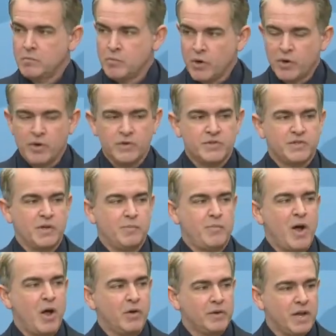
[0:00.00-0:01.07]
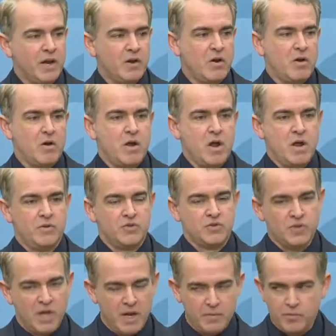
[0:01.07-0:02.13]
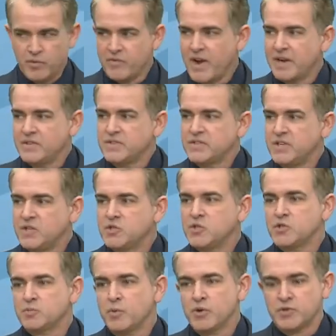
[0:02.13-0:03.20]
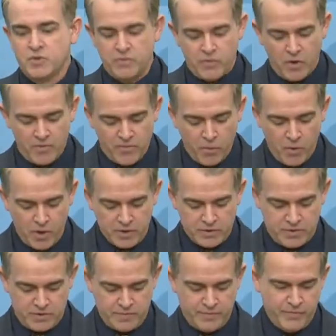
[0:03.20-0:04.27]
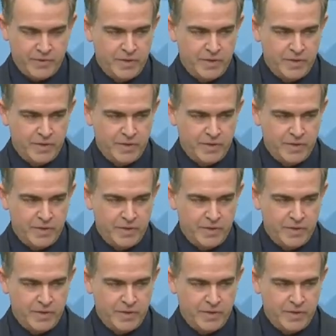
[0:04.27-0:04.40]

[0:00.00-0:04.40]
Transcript: Birds that pollinate and, and provide seed dispersion for our forests